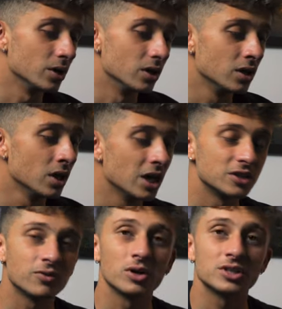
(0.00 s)
But
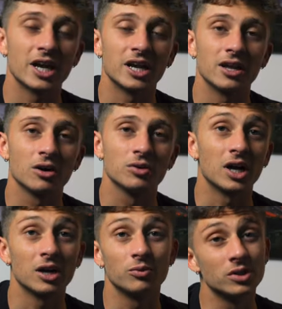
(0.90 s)
as far as
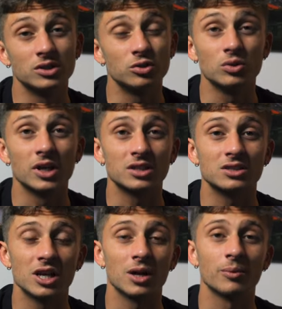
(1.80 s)
handheld, I really do like
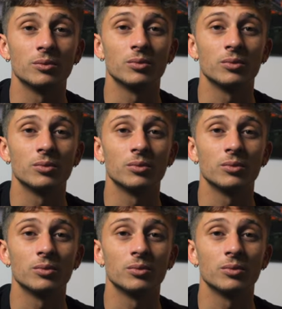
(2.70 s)
this camera.